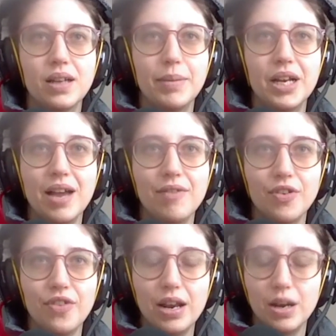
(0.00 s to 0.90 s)
I mean, I have a
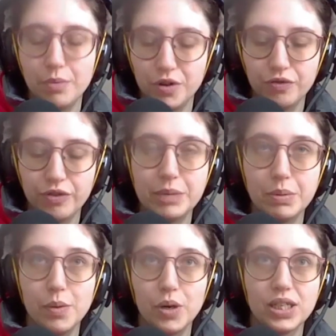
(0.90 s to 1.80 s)
fair number of
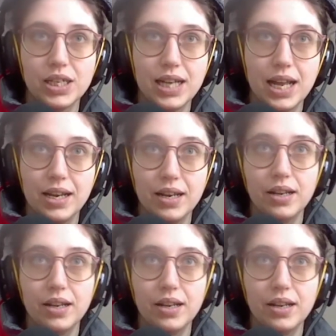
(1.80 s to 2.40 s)
recipe books in Italian,